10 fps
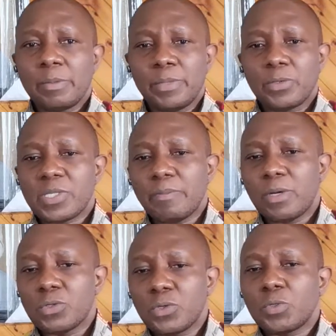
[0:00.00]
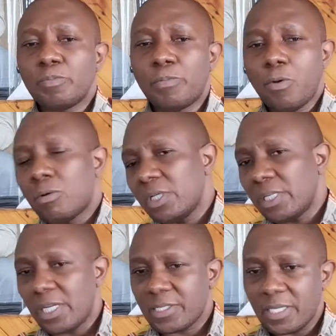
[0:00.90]
because somebody was not born
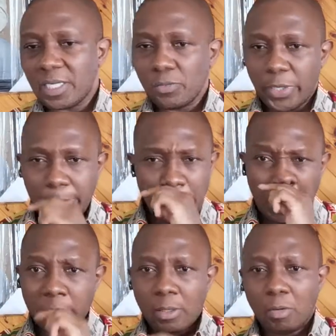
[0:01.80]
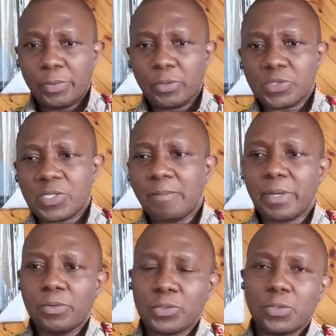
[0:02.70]
in a certain way, or because
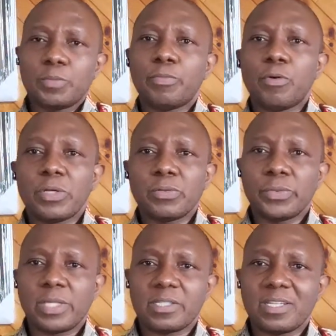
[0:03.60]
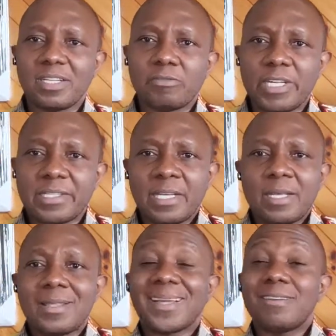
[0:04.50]
somebody was not born with a certain race,
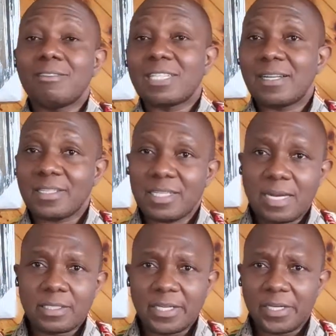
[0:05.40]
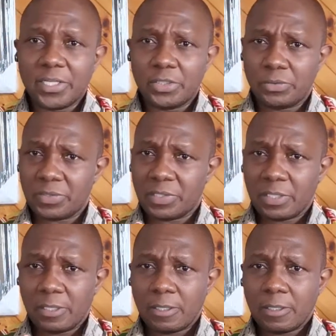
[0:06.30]
they cannot understand certain issues.
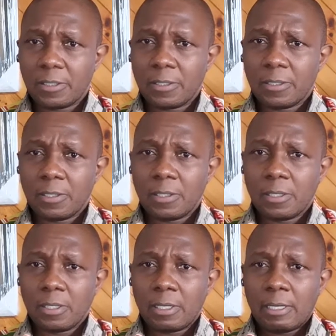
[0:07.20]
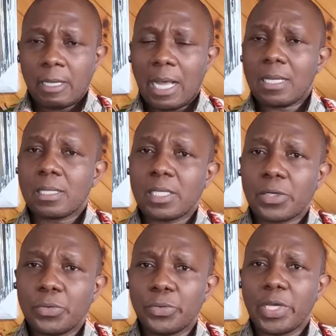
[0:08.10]
I
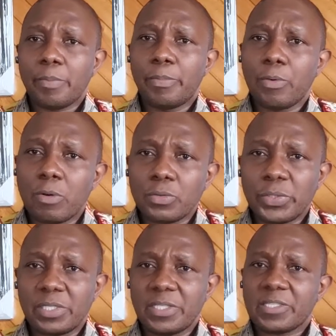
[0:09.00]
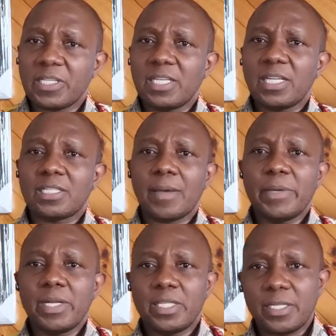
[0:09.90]
think we are born with this innate
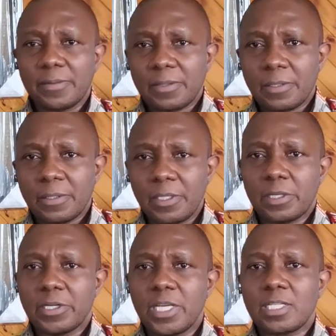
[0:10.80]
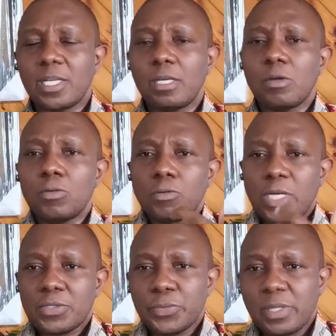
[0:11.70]
ability. The Creator
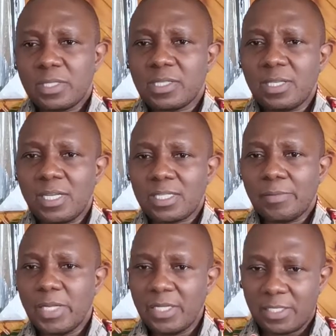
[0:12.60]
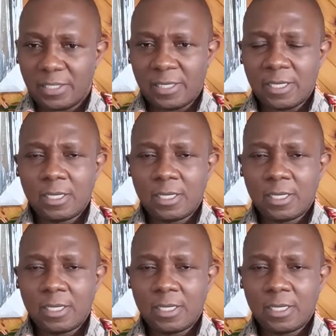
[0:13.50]
endowed us with this innate ability